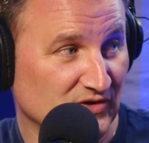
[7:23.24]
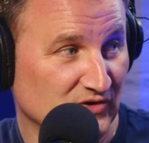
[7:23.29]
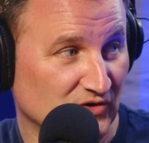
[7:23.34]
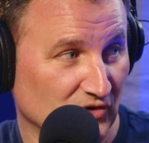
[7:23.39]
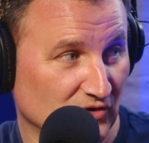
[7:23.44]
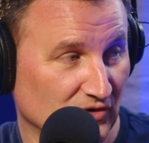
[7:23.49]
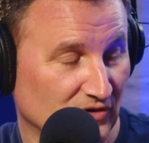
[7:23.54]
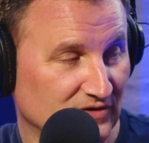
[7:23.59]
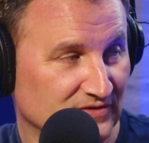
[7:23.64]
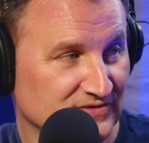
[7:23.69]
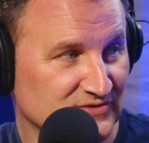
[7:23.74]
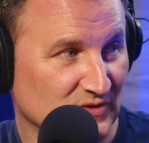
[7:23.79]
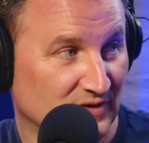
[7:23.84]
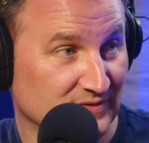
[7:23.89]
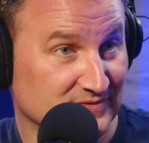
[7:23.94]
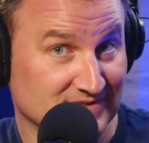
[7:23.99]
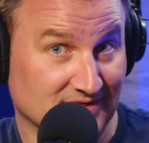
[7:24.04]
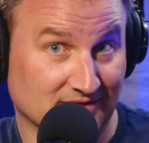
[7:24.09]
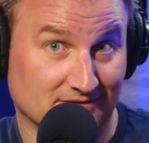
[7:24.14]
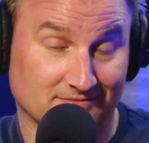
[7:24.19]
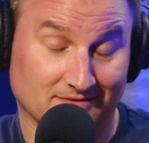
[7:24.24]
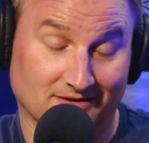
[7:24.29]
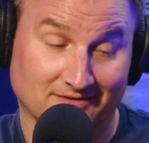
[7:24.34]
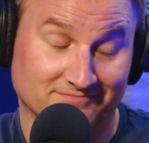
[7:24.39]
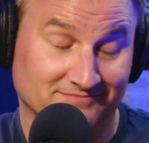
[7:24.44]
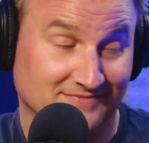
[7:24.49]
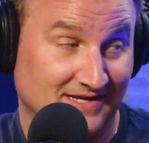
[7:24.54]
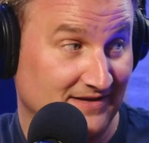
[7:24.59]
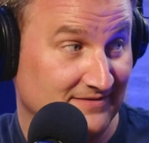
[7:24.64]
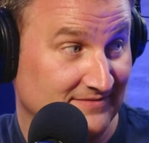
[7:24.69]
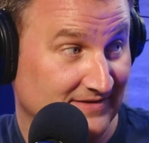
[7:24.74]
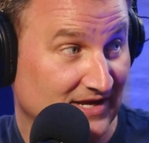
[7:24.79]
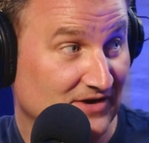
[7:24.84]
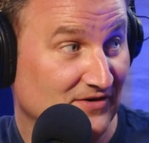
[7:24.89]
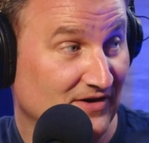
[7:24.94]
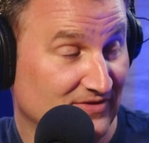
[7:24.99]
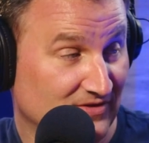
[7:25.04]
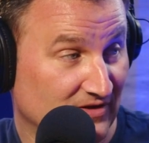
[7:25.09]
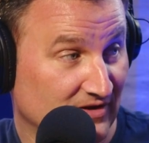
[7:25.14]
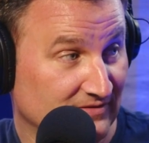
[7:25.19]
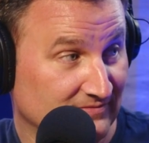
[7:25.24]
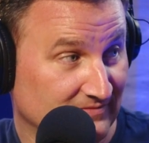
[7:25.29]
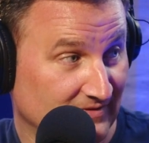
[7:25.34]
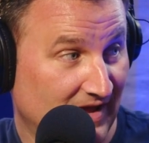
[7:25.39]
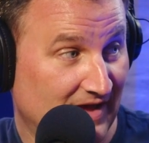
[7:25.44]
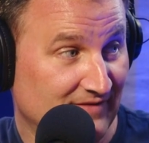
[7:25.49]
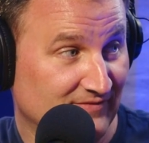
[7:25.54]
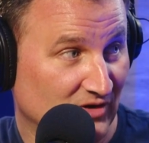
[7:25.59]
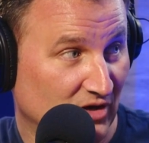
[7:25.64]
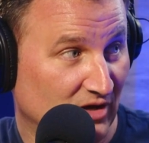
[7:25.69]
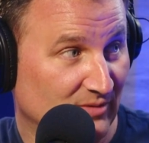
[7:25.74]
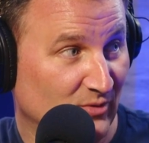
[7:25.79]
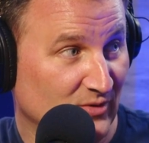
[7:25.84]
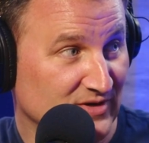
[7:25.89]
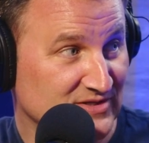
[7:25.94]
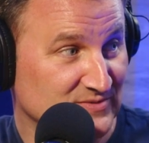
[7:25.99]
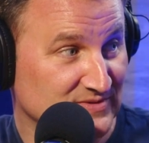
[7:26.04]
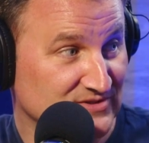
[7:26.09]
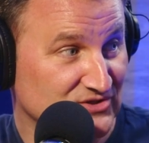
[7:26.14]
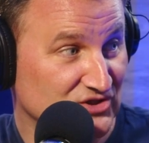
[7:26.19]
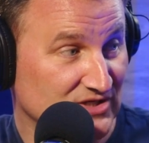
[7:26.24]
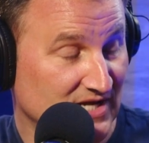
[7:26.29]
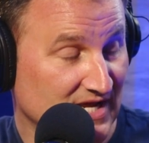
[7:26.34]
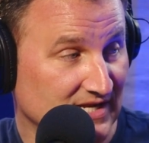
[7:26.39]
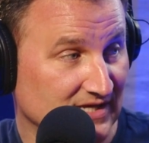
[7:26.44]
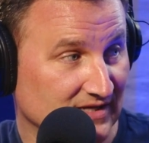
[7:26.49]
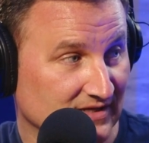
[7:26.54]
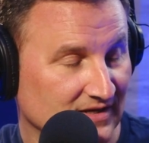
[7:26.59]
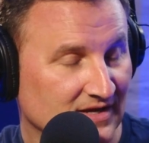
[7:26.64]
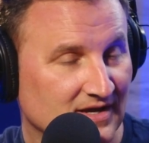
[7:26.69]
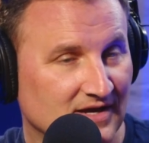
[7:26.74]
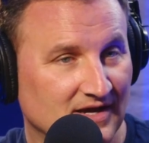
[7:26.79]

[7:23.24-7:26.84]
1 girl. So I was like, here I thought having all boys was genetic.